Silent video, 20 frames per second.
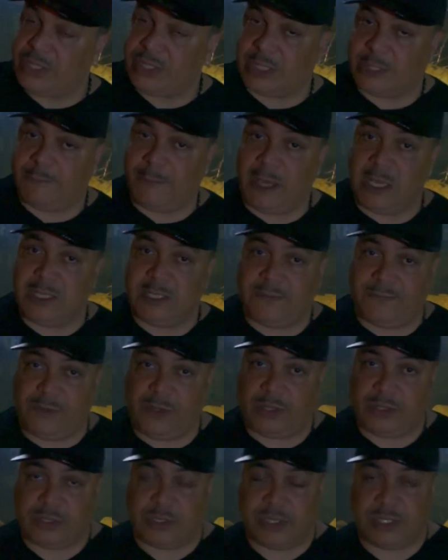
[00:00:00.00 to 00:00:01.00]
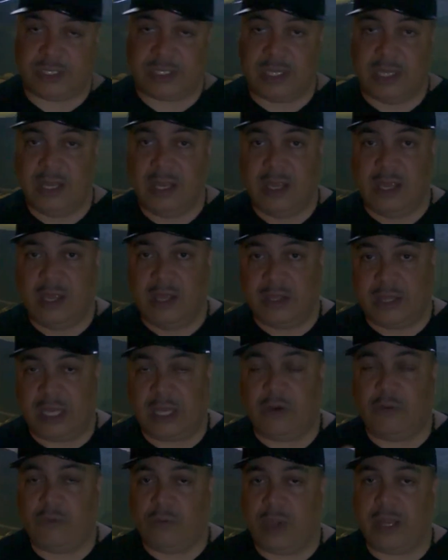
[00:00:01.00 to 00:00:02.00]
sponge filters
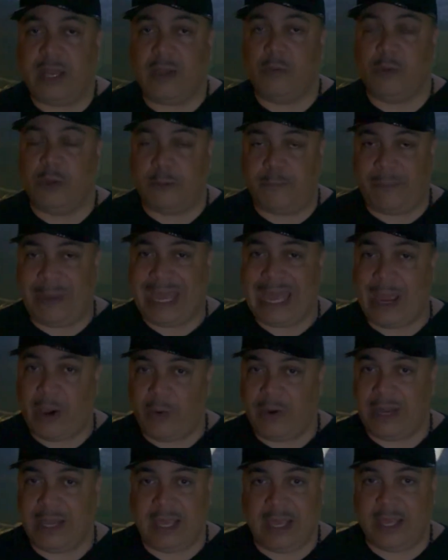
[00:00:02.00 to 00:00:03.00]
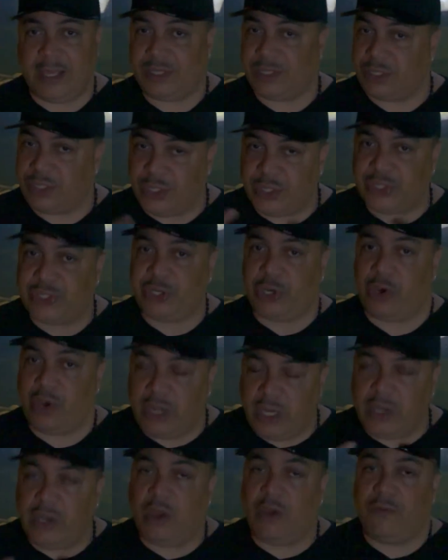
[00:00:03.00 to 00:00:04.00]
that are running with power heads, just
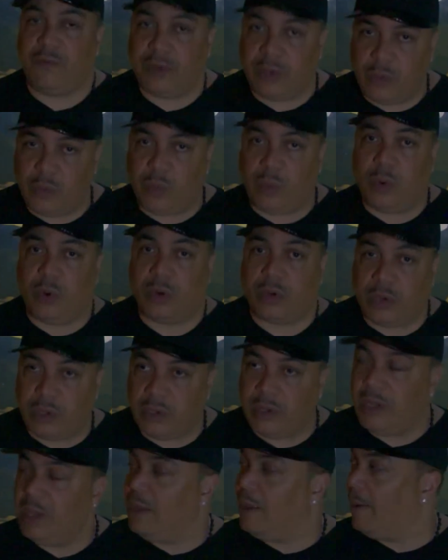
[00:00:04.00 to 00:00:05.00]
turning over the water,